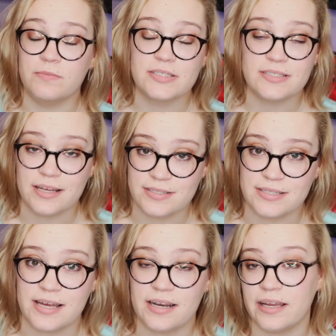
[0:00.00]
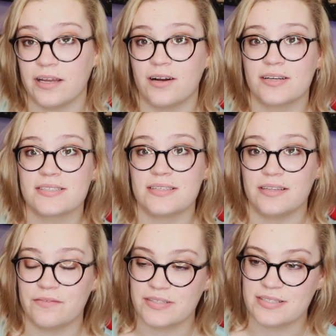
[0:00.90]
Besides that, I honestly
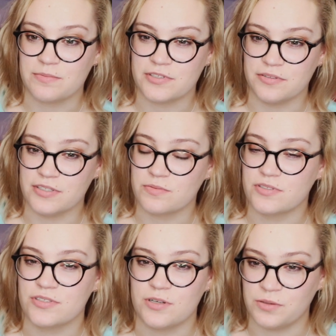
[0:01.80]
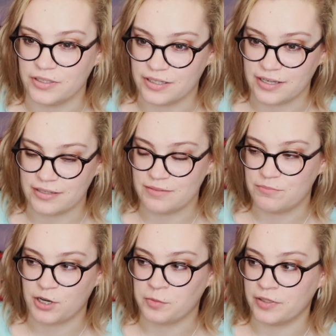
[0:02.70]
loved this episode. This was so good. I'd
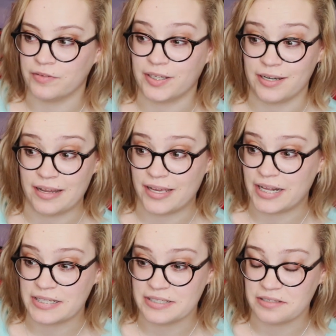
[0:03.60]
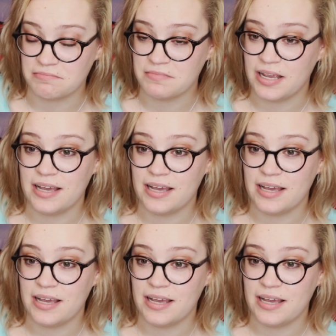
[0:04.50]
probably give it like a 9 out of 10.